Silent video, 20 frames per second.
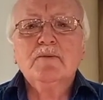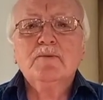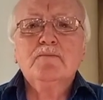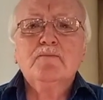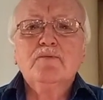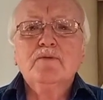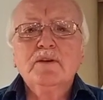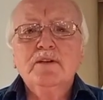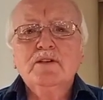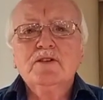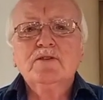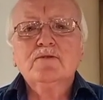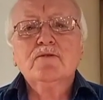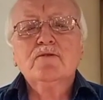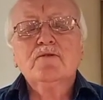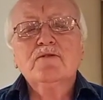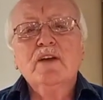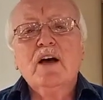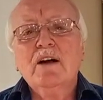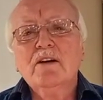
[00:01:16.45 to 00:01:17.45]
and preach to
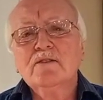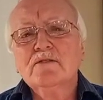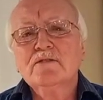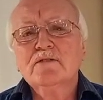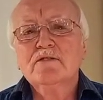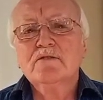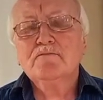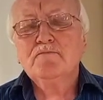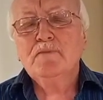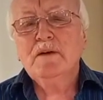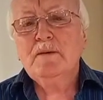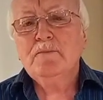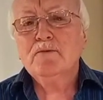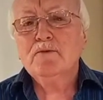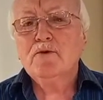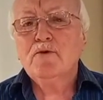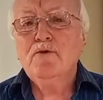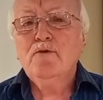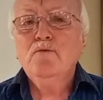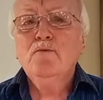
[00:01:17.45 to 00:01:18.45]
thousands of
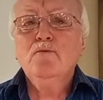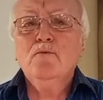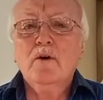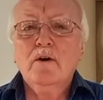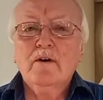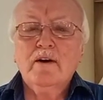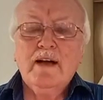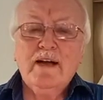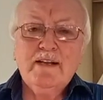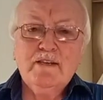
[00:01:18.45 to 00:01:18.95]
people who were